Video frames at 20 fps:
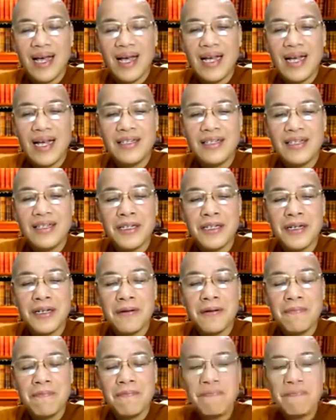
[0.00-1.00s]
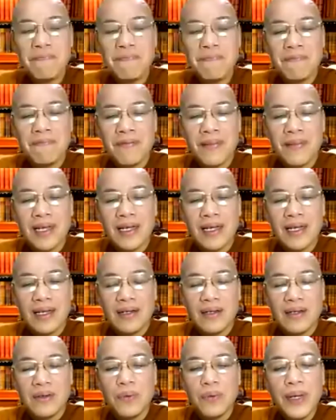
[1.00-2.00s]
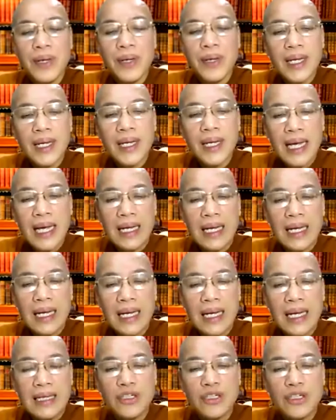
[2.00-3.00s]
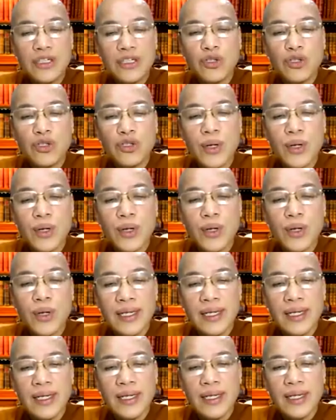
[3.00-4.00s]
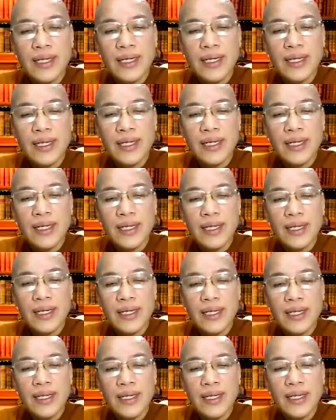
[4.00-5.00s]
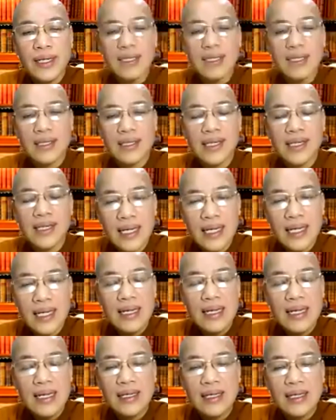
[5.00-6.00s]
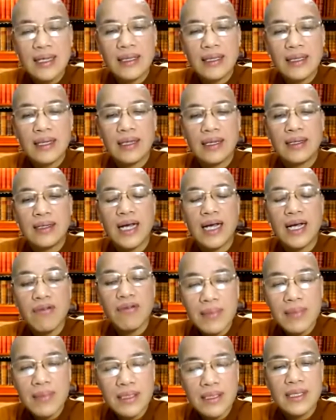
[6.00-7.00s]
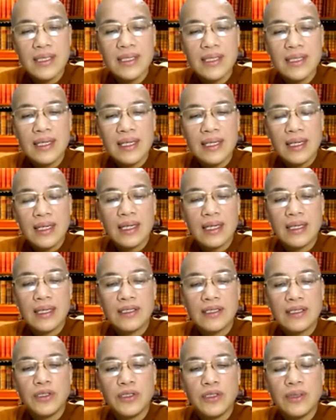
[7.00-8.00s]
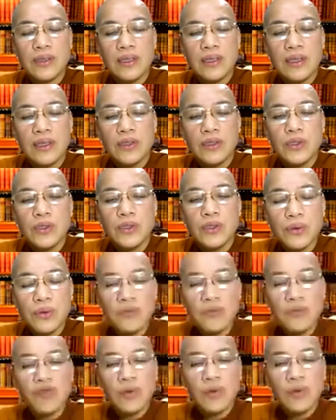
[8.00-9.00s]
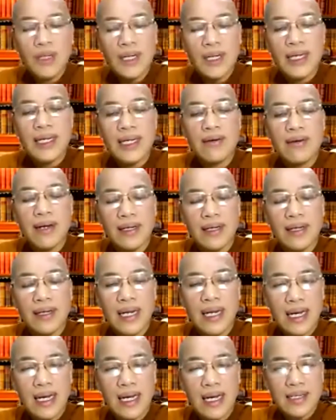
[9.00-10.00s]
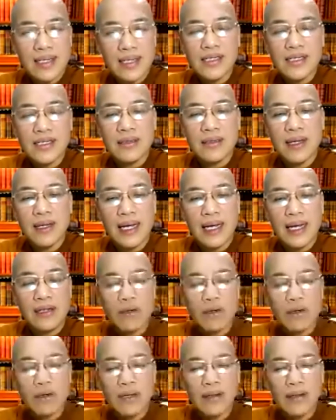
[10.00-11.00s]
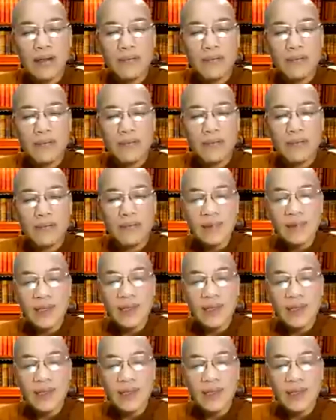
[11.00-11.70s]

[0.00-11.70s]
And um, we are trying to persuade the Sangha and the government uh, to fully recognize us and um,